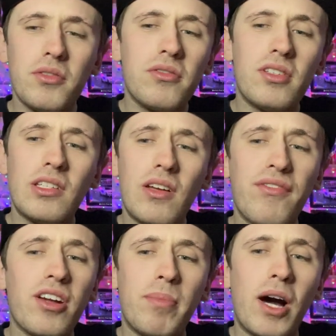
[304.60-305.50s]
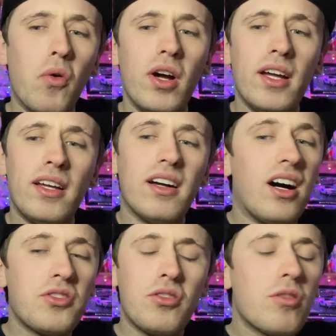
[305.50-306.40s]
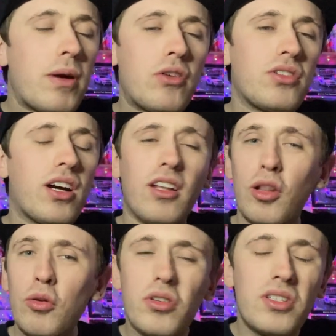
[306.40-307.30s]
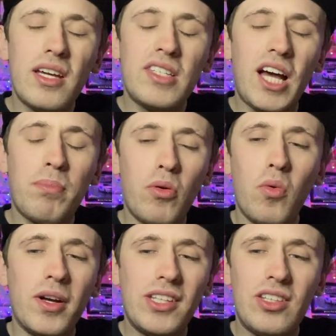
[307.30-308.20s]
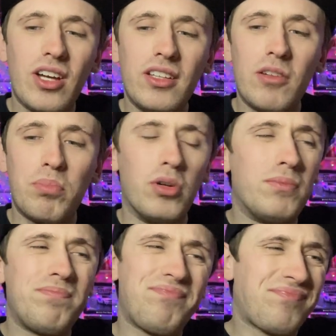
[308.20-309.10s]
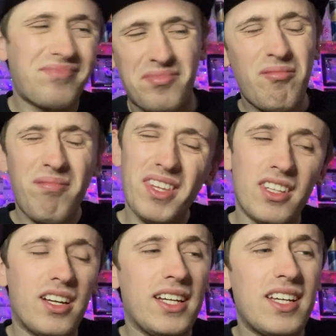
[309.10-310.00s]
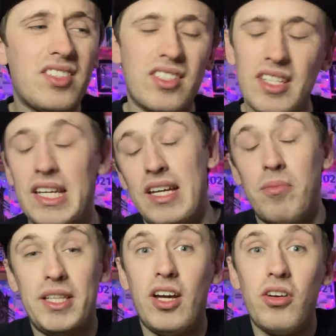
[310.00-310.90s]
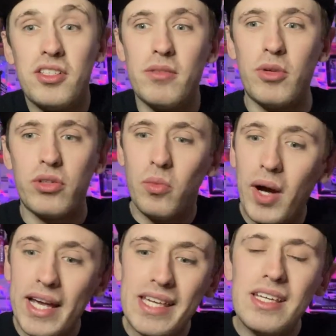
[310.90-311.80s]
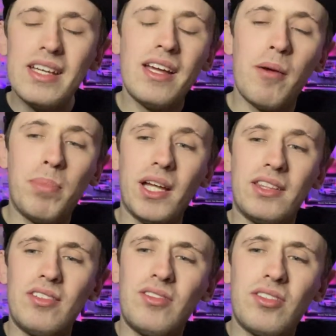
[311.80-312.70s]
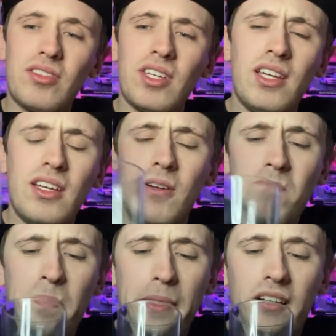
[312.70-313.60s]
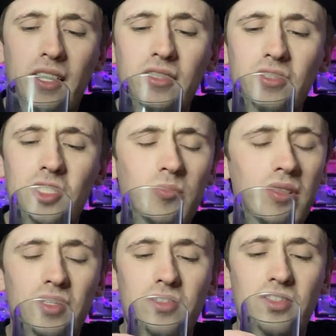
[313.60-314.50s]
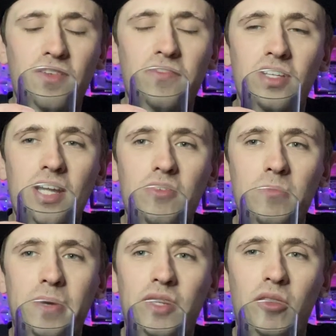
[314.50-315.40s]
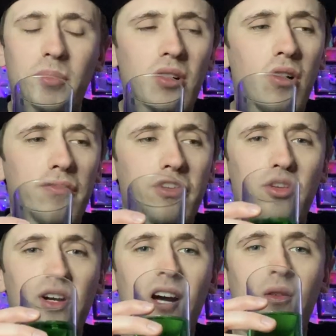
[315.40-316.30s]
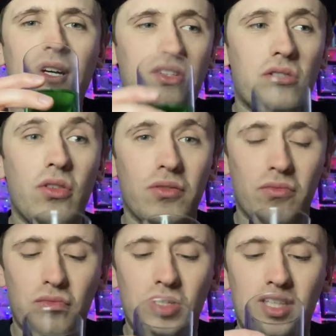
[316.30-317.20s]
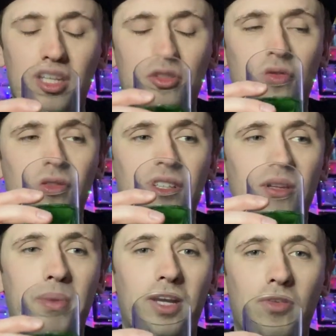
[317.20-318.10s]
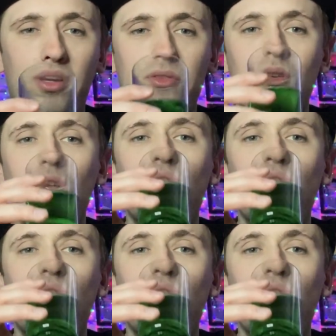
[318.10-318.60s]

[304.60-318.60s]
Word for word: was going to say something about, I was going to compare it to kind of Lucozade apple when they done it, but I guess it's, it, I mean, they are similar in a way, but there's just, I don't know, it seems like there's just something there in the background, but I can't figure it out. And it's not really that strong in the background.